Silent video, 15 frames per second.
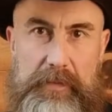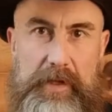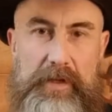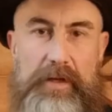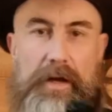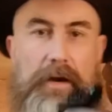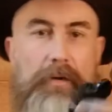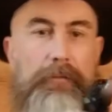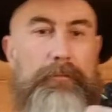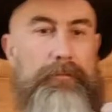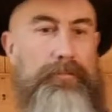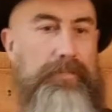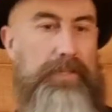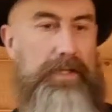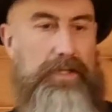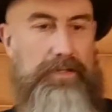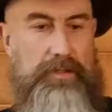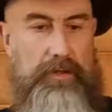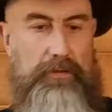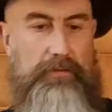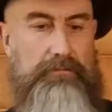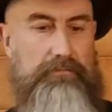There you go.
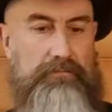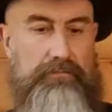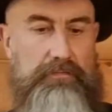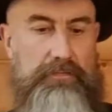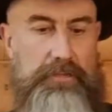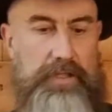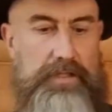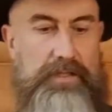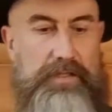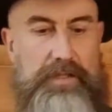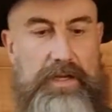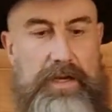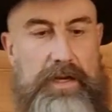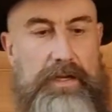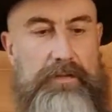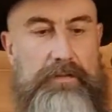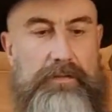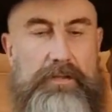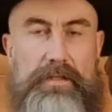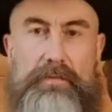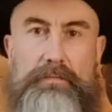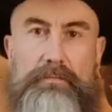So just
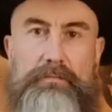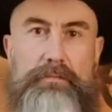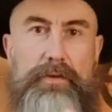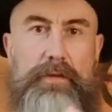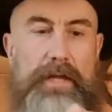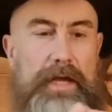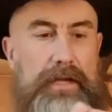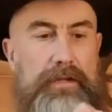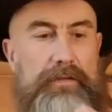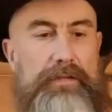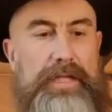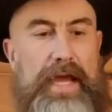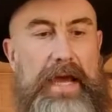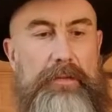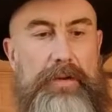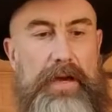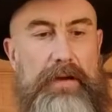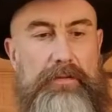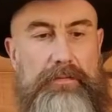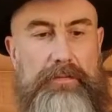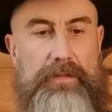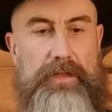pull that little tab
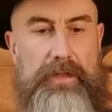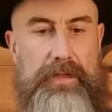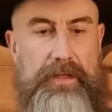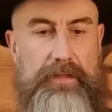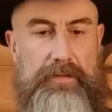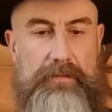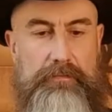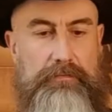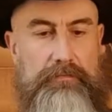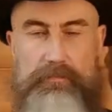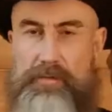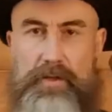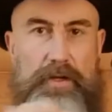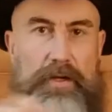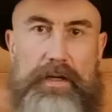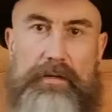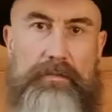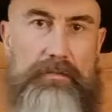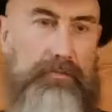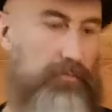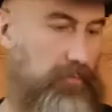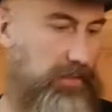out and turn it
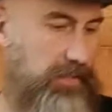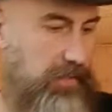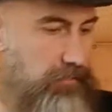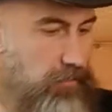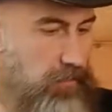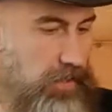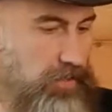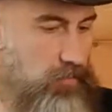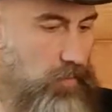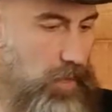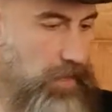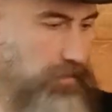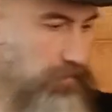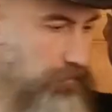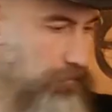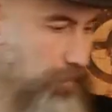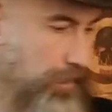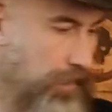whichever way you want.